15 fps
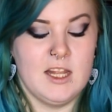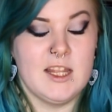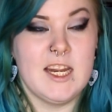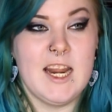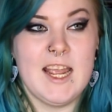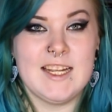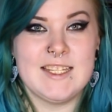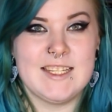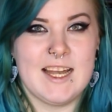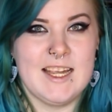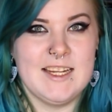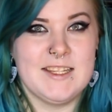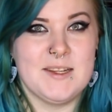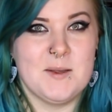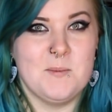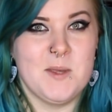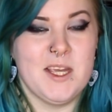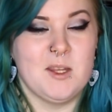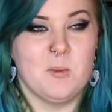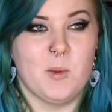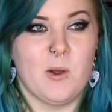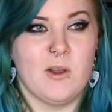The next item
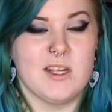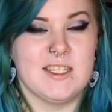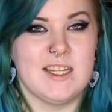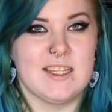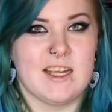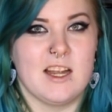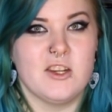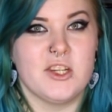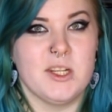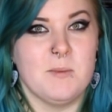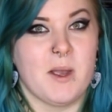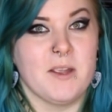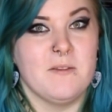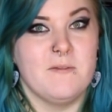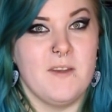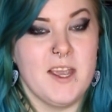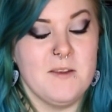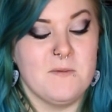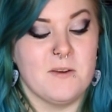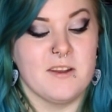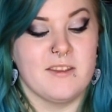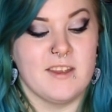in the box is actually my
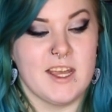favourite